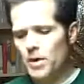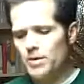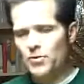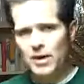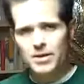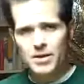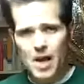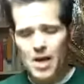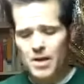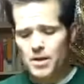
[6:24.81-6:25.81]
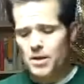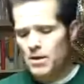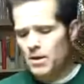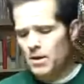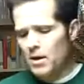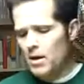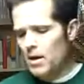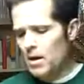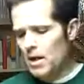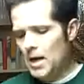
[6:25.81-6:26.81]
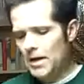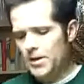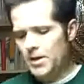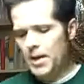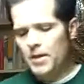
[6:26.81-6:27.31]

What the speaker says: He drinks sake a lot.